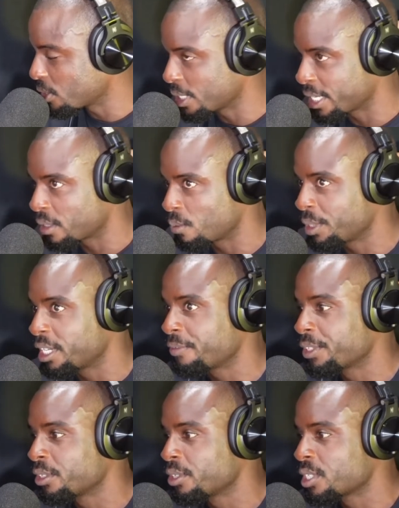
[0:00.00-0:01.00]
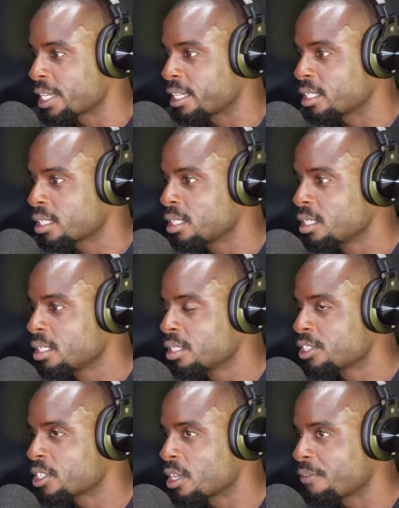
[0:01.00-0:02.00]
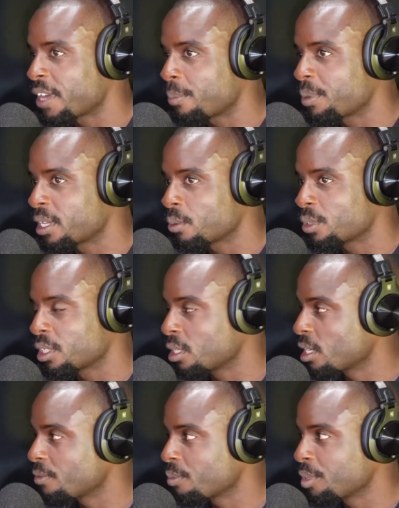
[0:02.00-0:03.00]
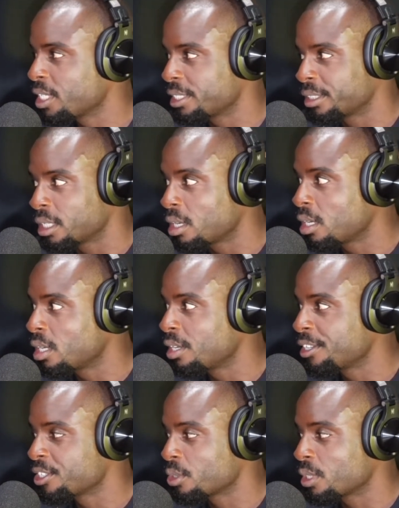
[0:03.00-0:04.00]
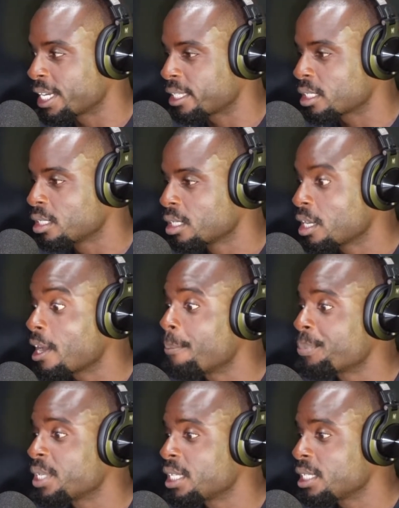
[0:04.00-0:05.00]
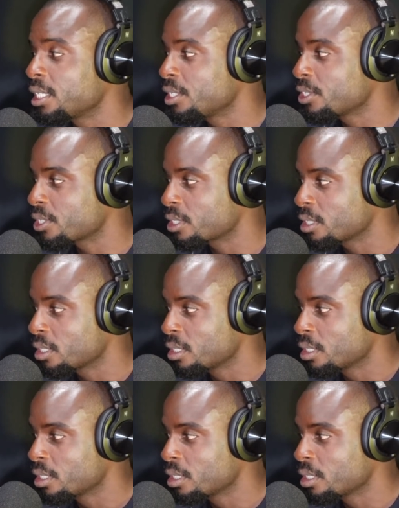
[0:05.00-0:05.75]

So like whenever there's like stuff happening with the government and laws or like mm. companies.